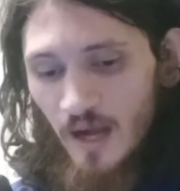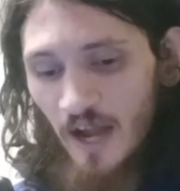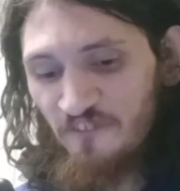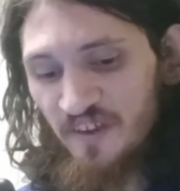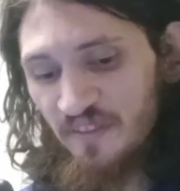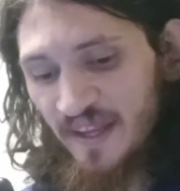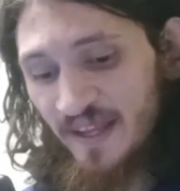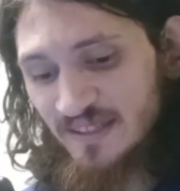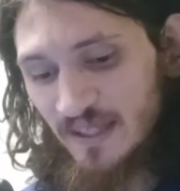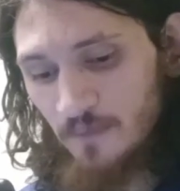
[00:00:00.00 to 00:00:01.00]
I feel the
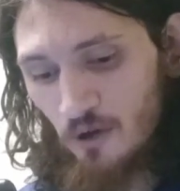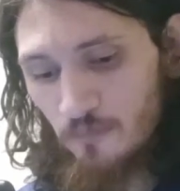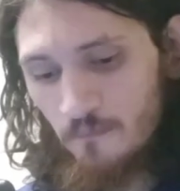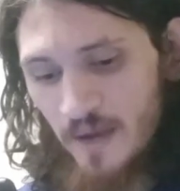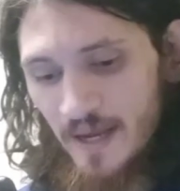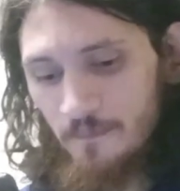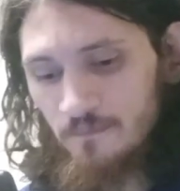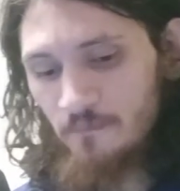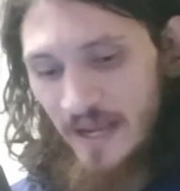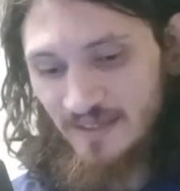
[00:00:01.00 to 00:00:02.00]
easy mode
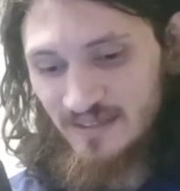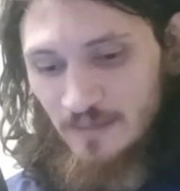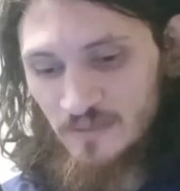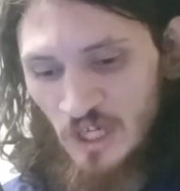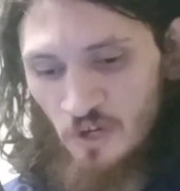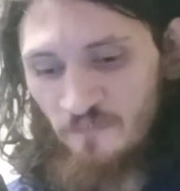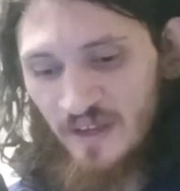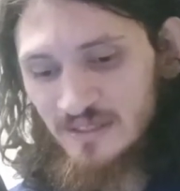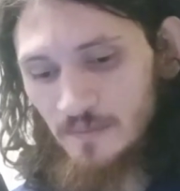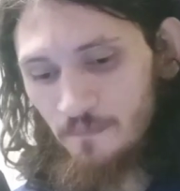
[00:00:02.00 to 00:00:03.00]
meme made some Toho
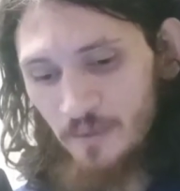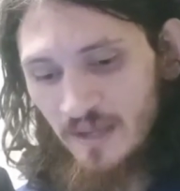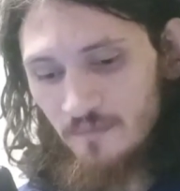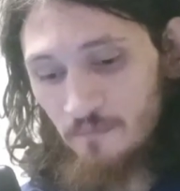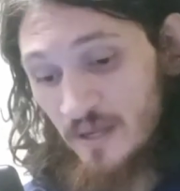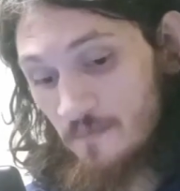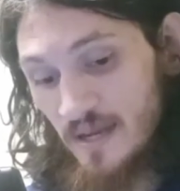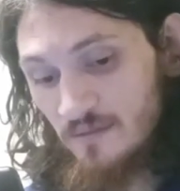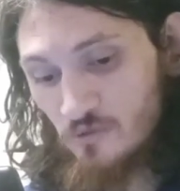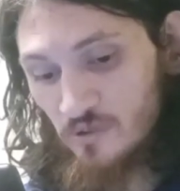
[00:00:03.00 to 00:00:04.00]
fans a bit
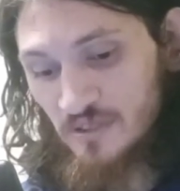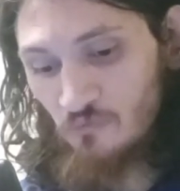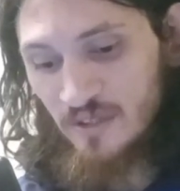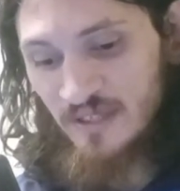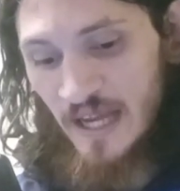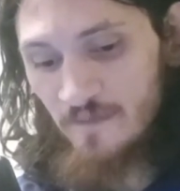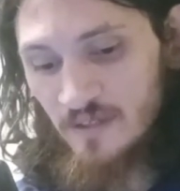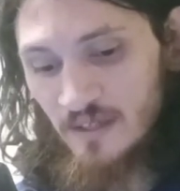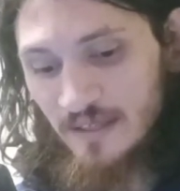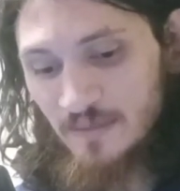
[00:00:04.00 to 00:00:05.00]
mean towards the ones that
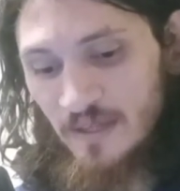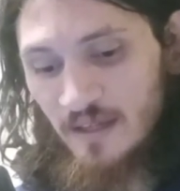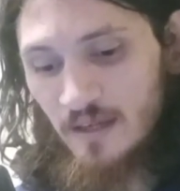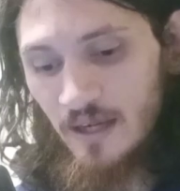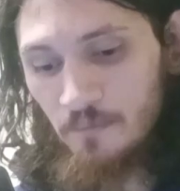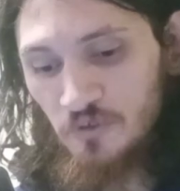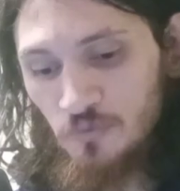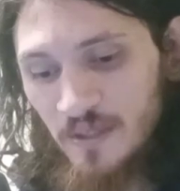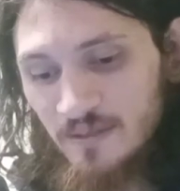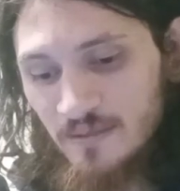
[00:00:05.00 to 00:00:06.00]
haven't done as many
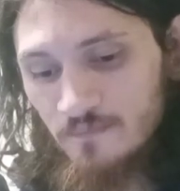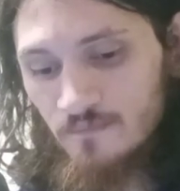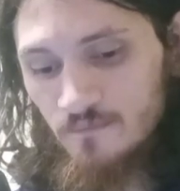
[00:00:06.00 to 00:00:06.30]
accomplishments.